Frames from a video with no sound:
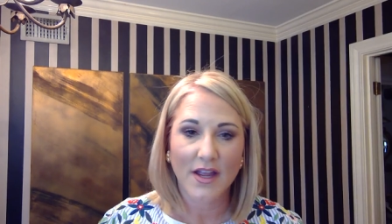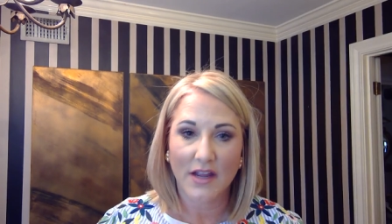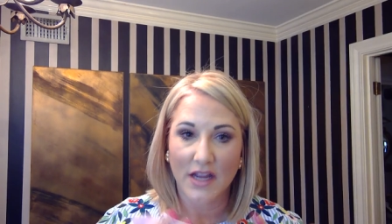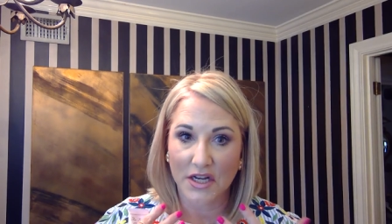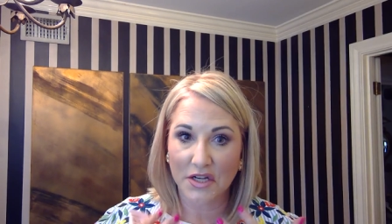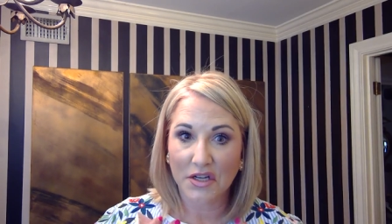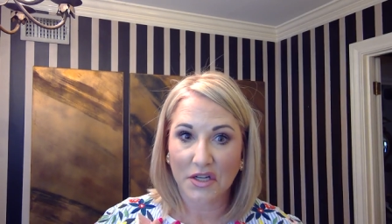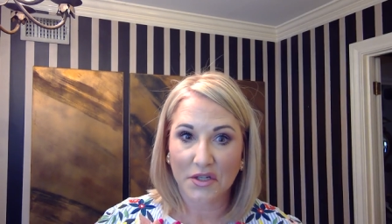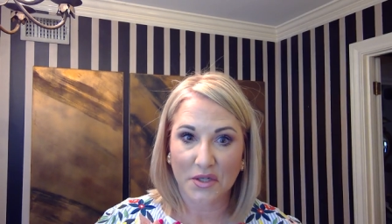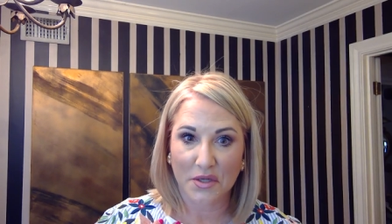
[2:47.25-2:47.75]
And
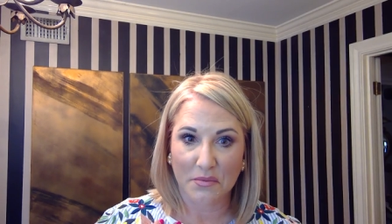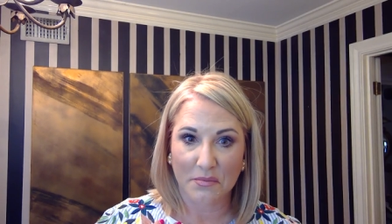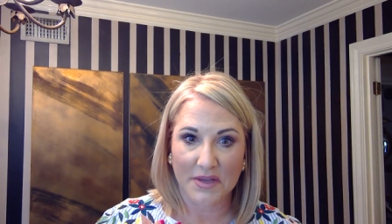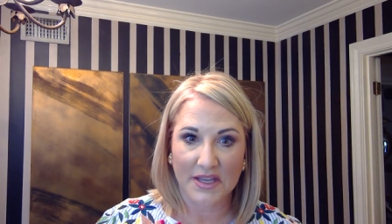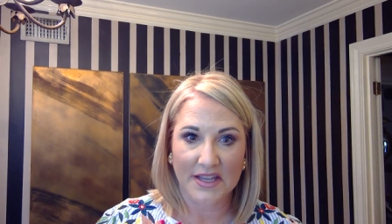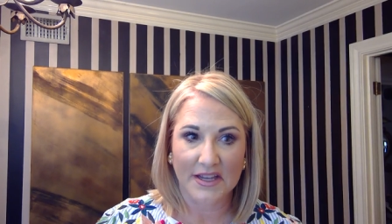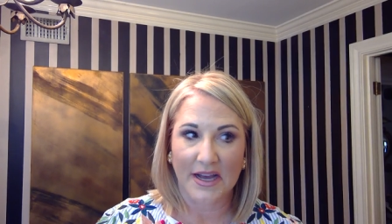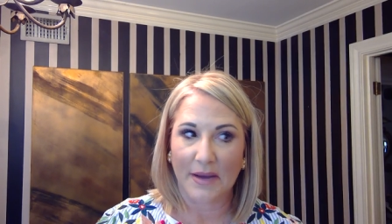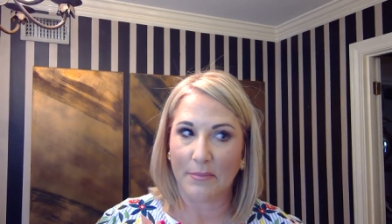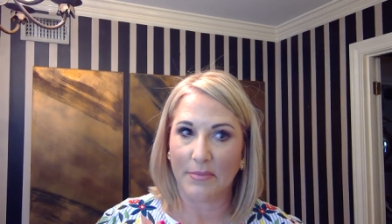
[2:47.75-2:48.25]
y'all know
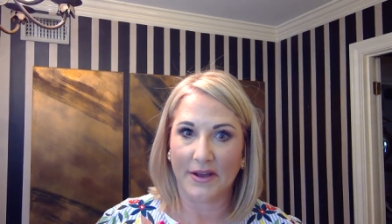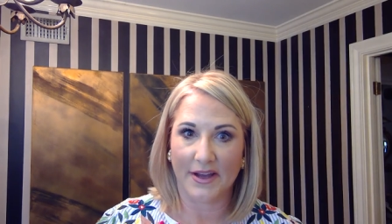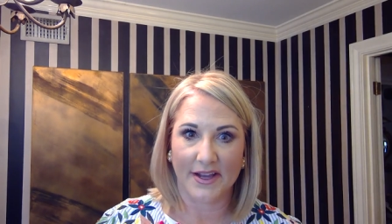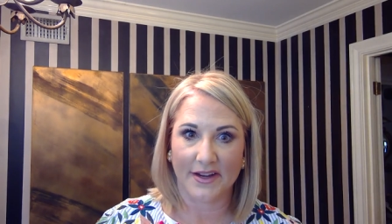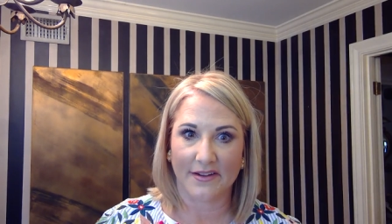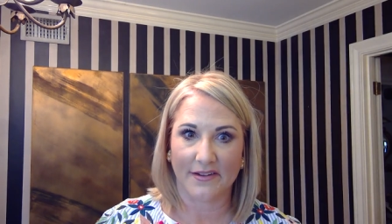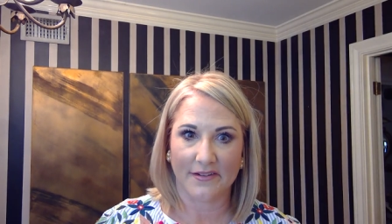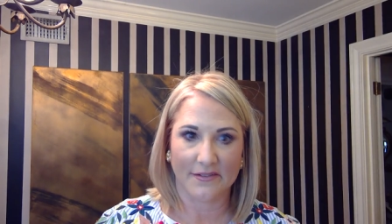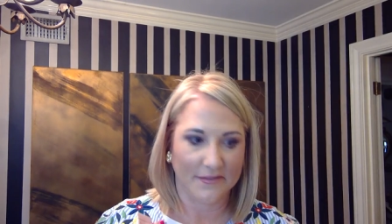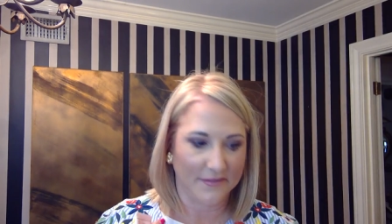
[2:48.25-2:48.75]
me, I
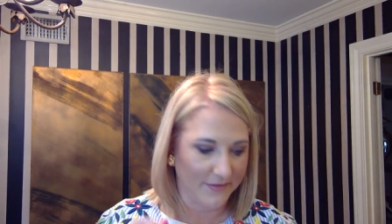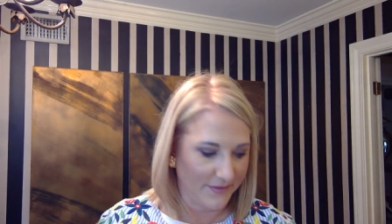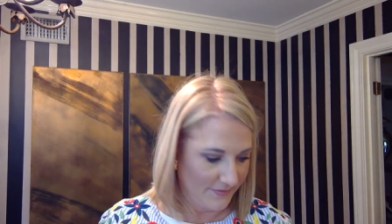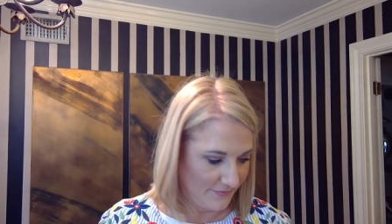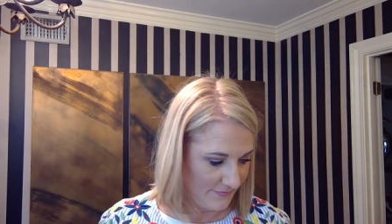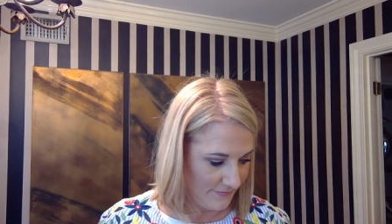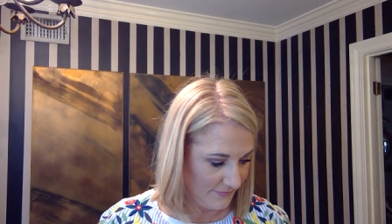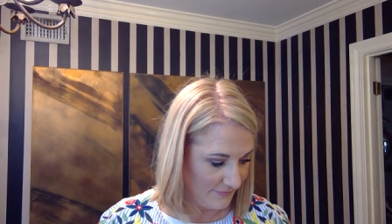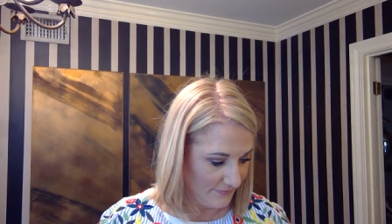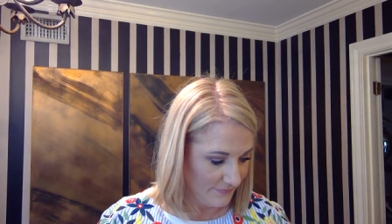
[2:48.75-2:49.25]
pack it on.
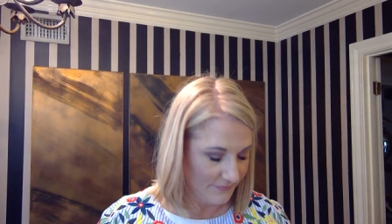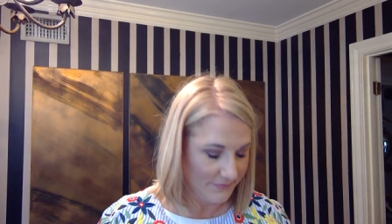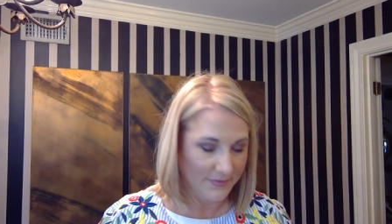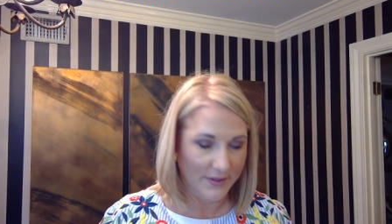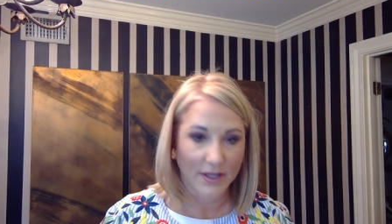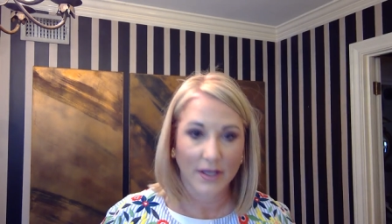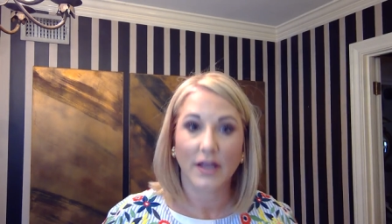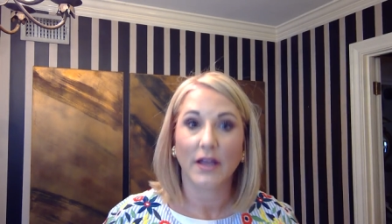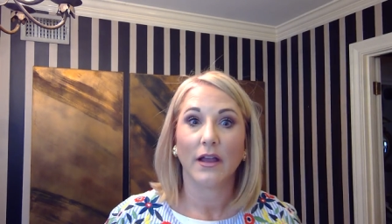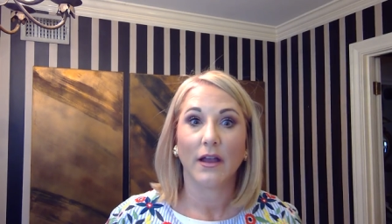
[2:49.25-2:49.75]

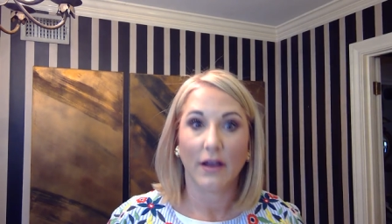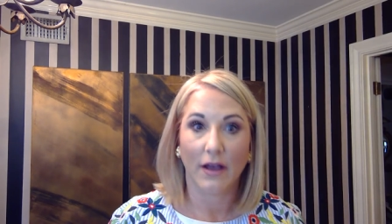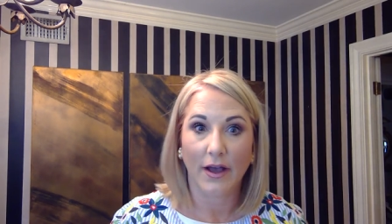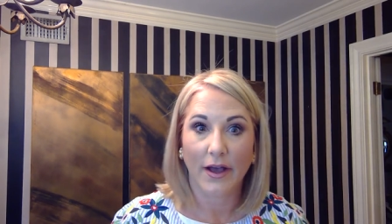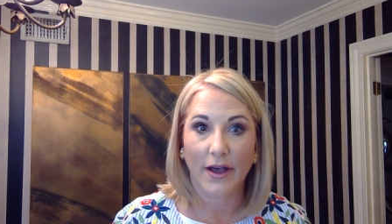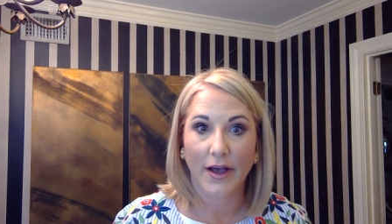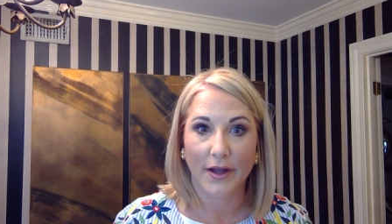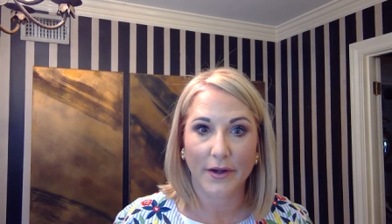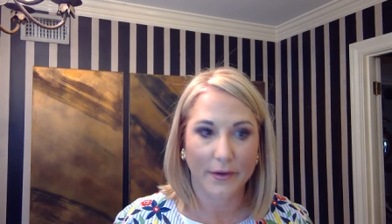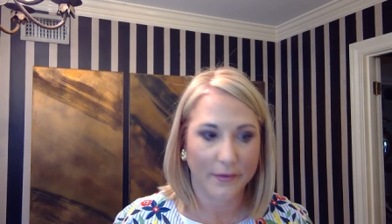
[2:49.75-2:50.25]

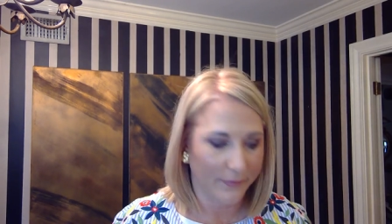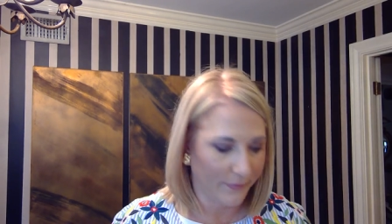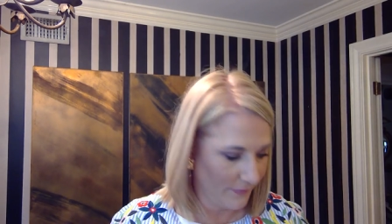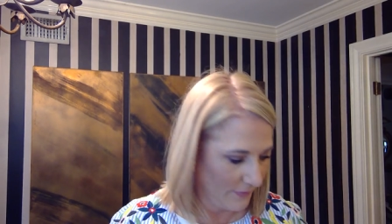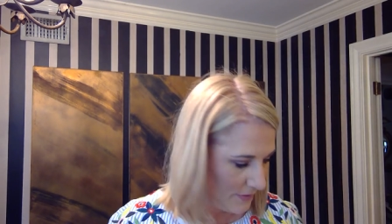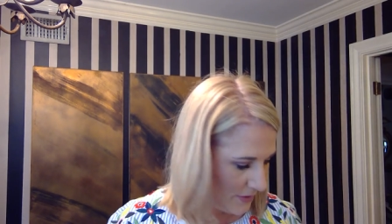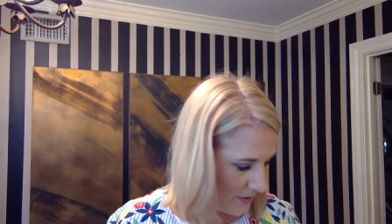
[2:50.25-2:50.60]
I do.